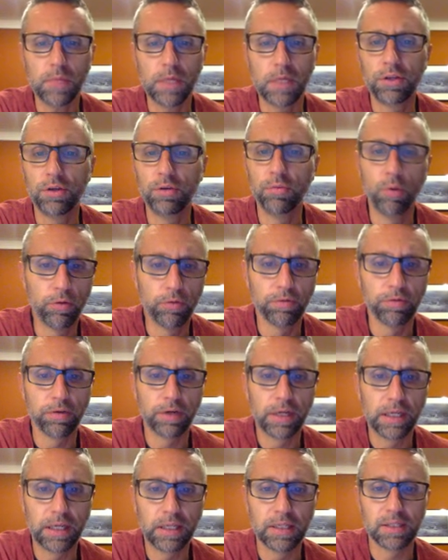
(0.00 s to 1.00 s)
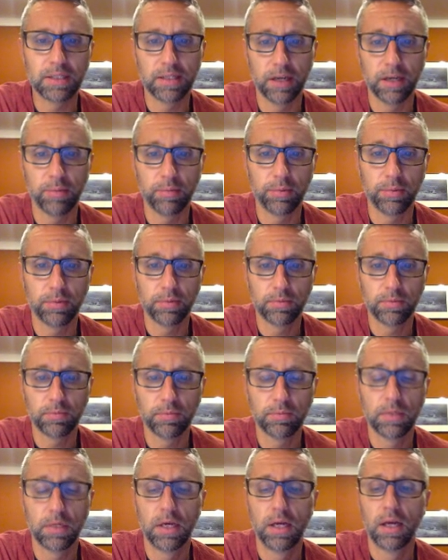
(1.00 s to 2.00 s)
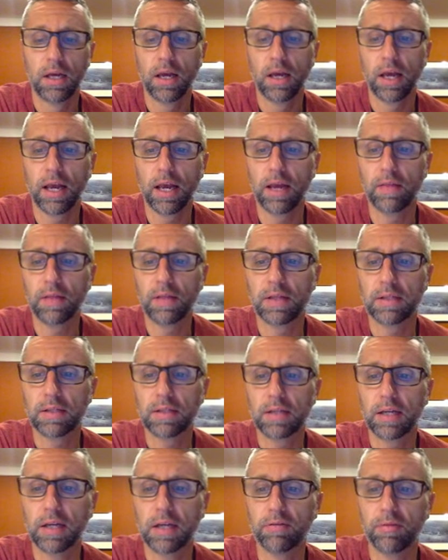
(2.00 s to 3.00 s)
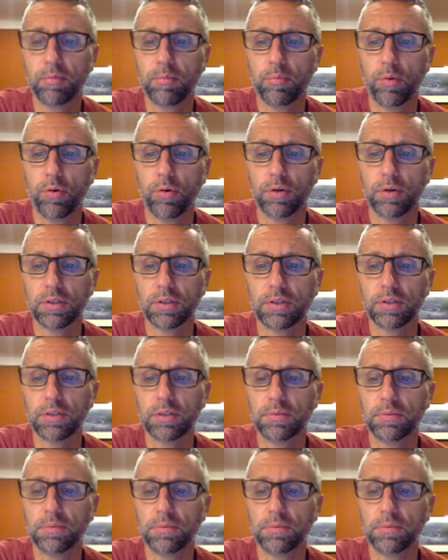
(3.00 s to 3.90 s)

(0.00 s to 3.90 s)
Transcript: you won't forget a step. And that's kind of important.